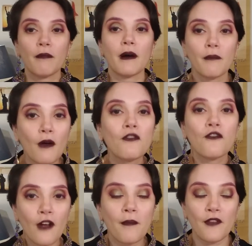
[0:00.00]
but most
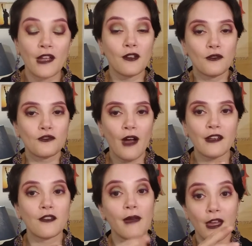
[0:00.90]
trips I do try
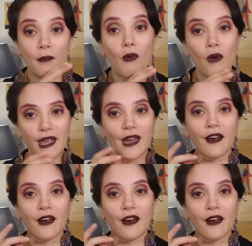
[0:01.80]
to make a point